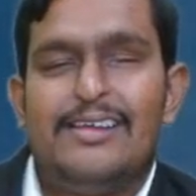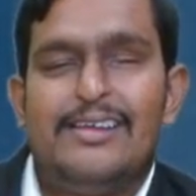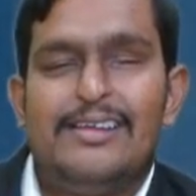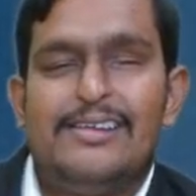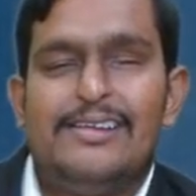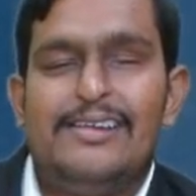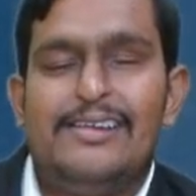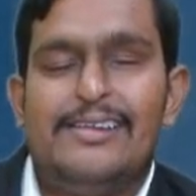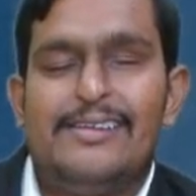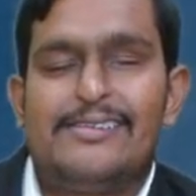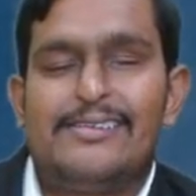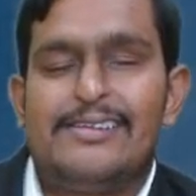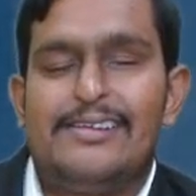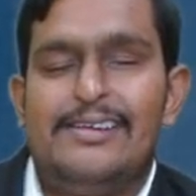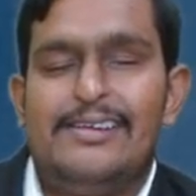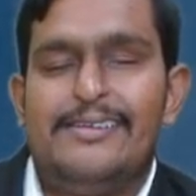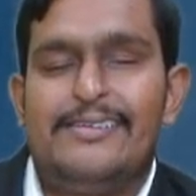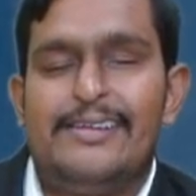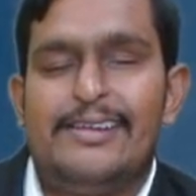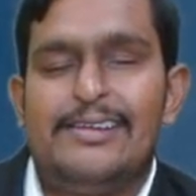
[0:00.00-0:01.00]
his
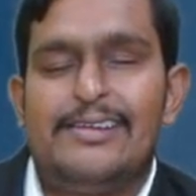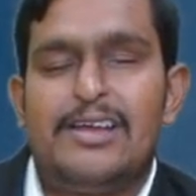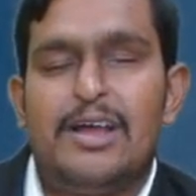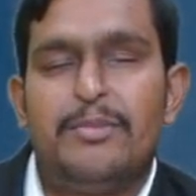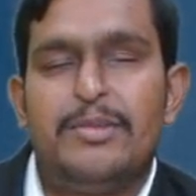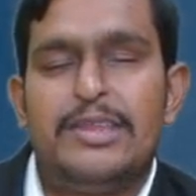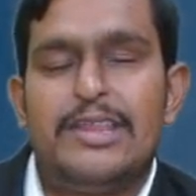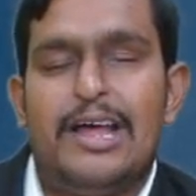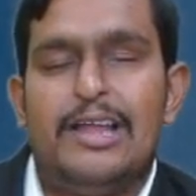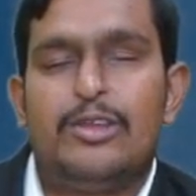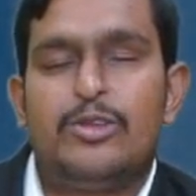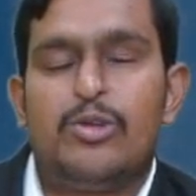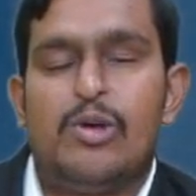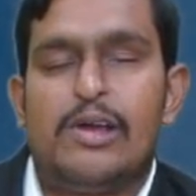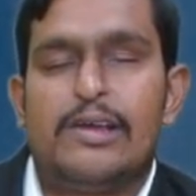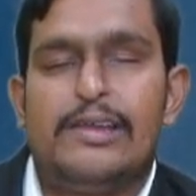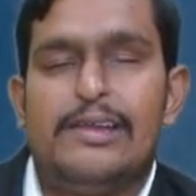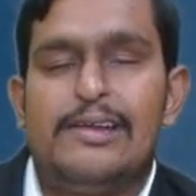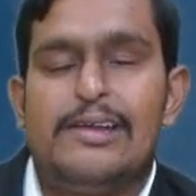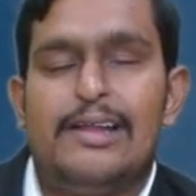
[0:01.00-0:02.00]
income is also
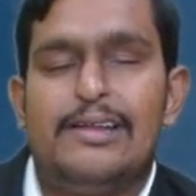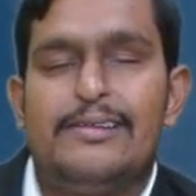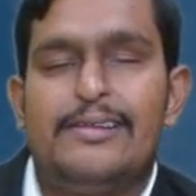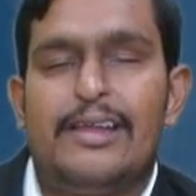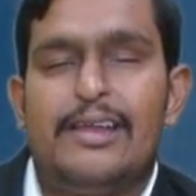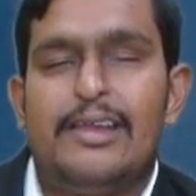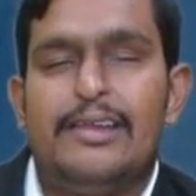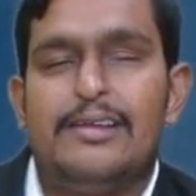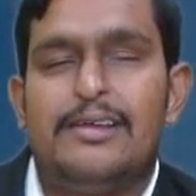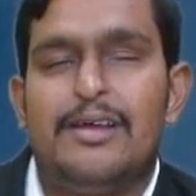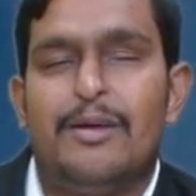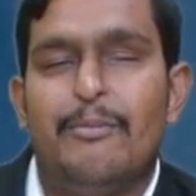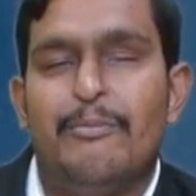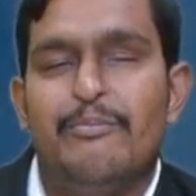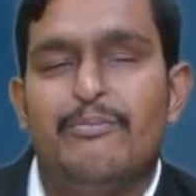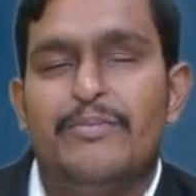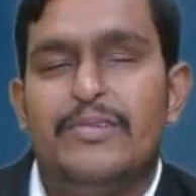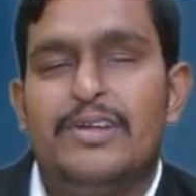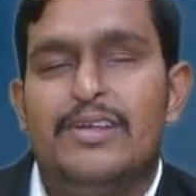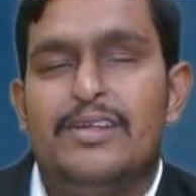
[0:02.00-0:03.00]
agricultural
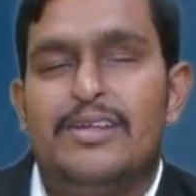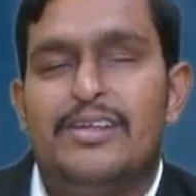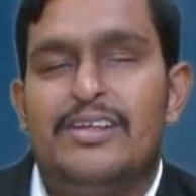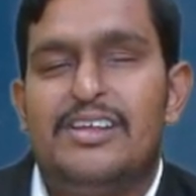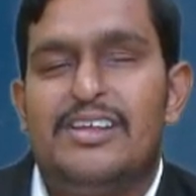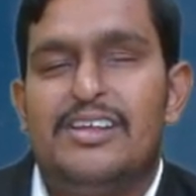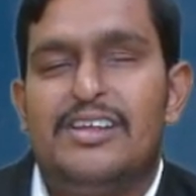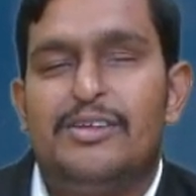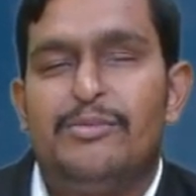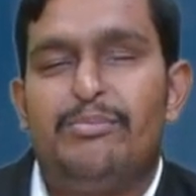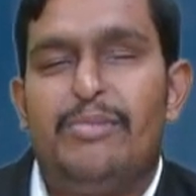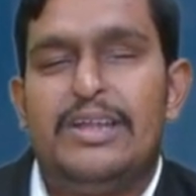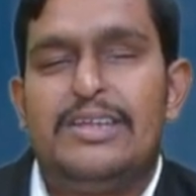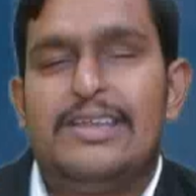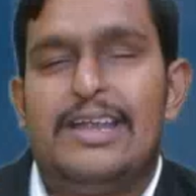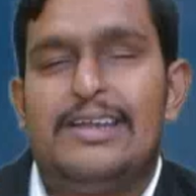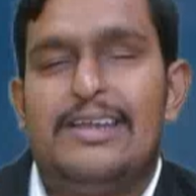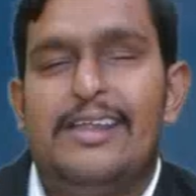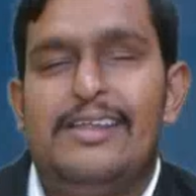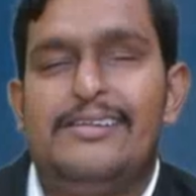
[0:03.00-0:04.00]
income. But
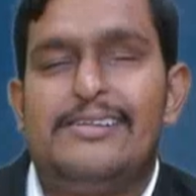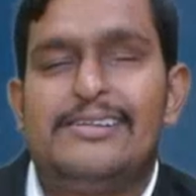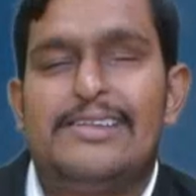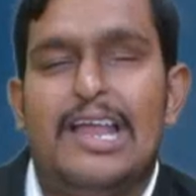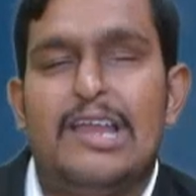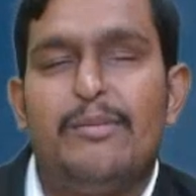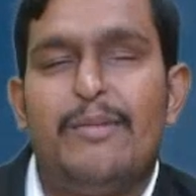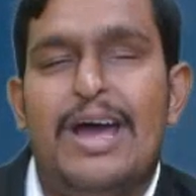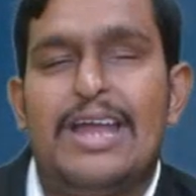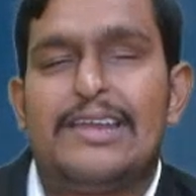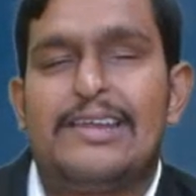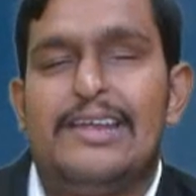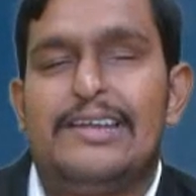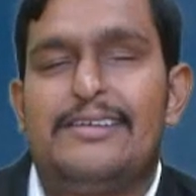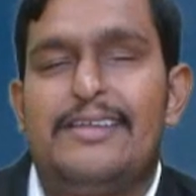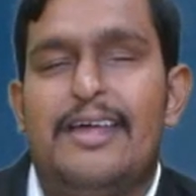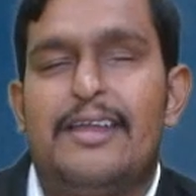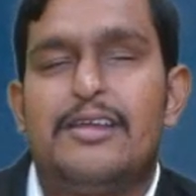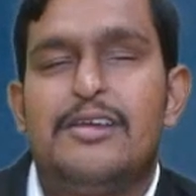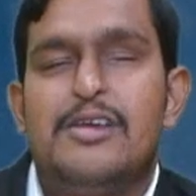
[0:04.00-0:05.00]
the digital
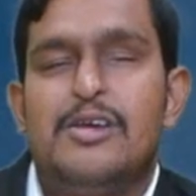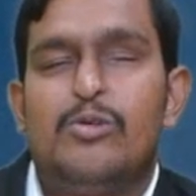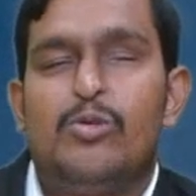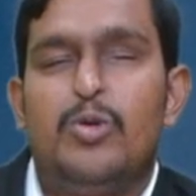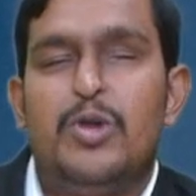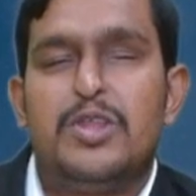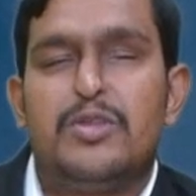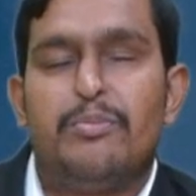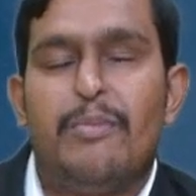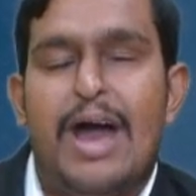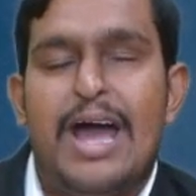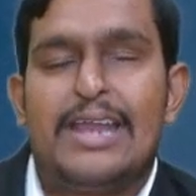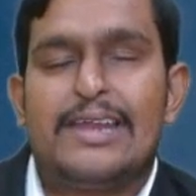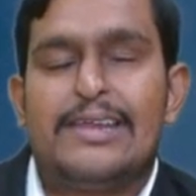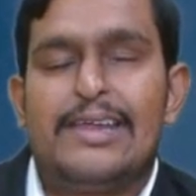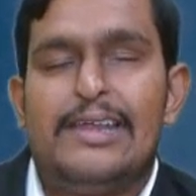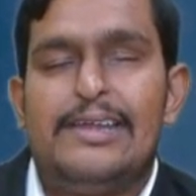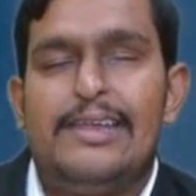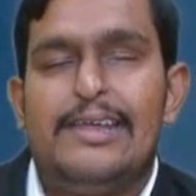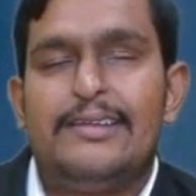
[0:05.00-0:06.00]
marketer who is
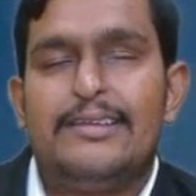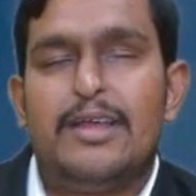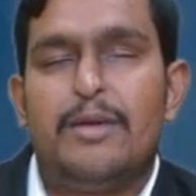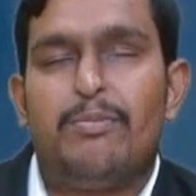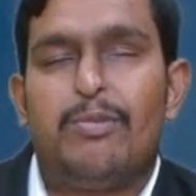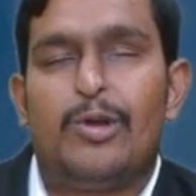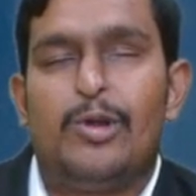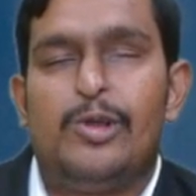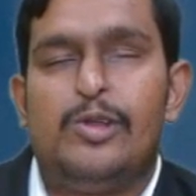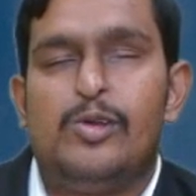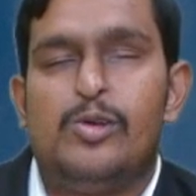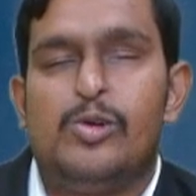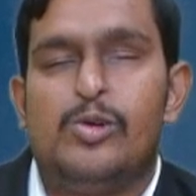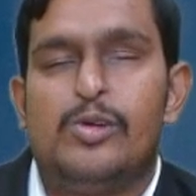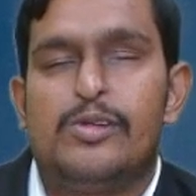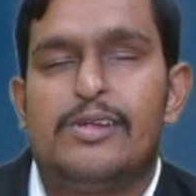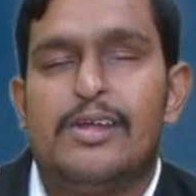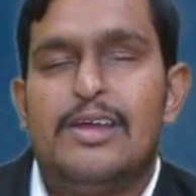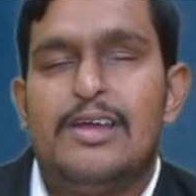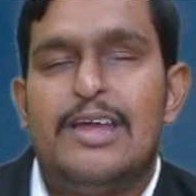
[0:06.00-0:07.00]
marketing the
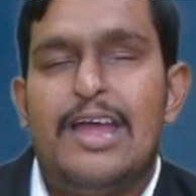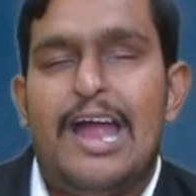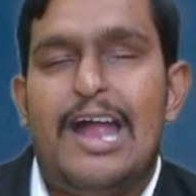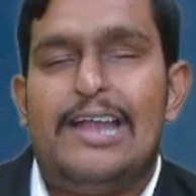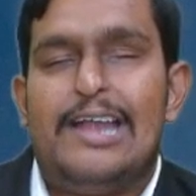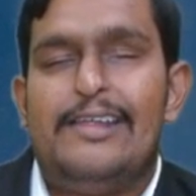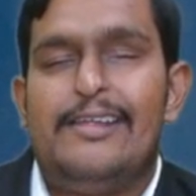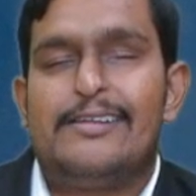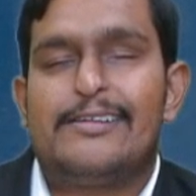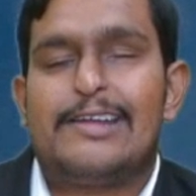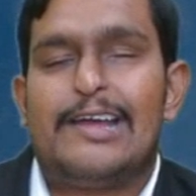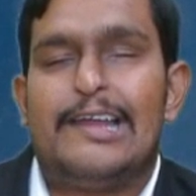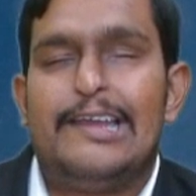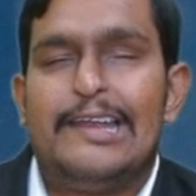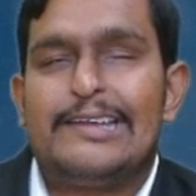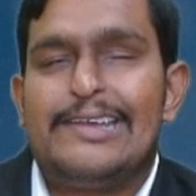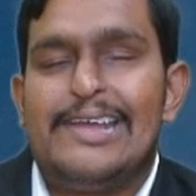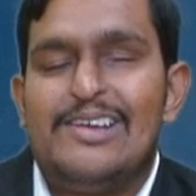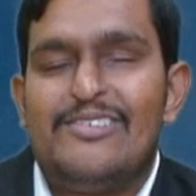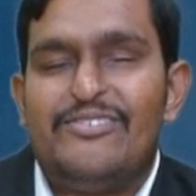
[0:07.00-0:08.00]
produce and is
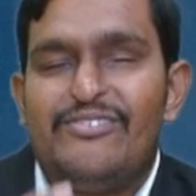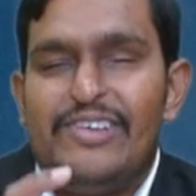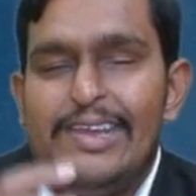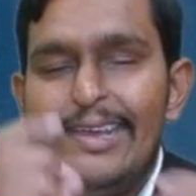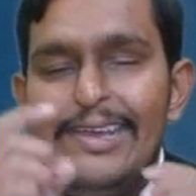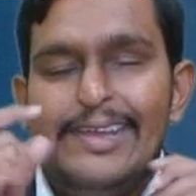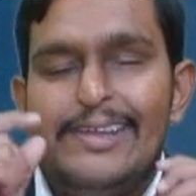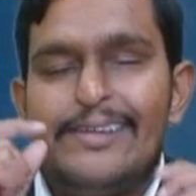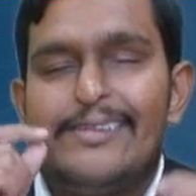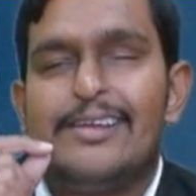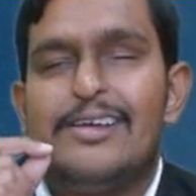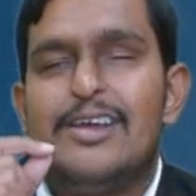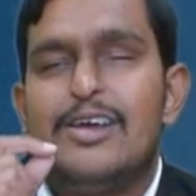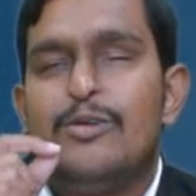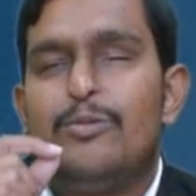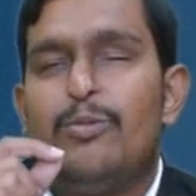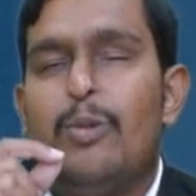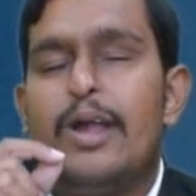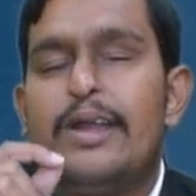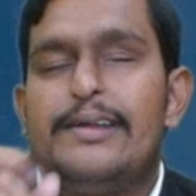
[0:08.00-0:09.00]
collecting fees
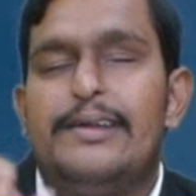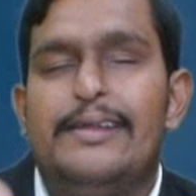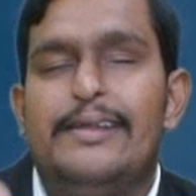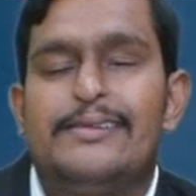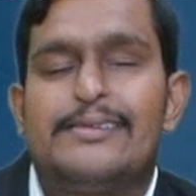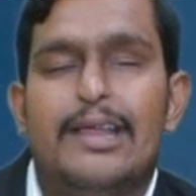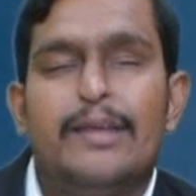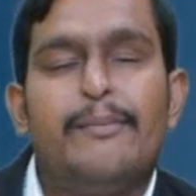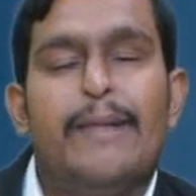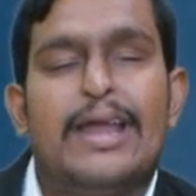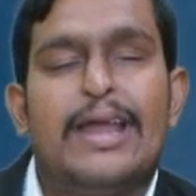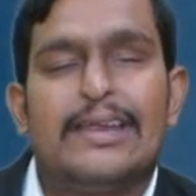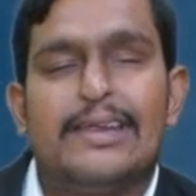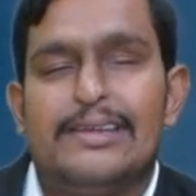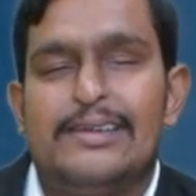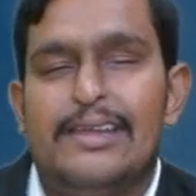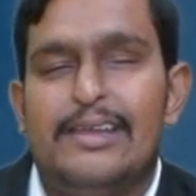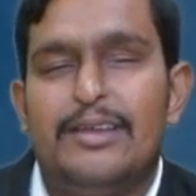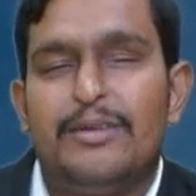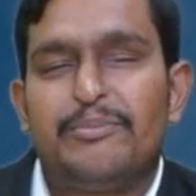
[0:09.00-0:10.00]
for digital
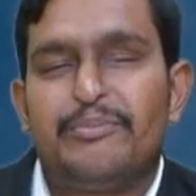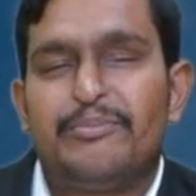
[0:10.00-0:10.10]
marketing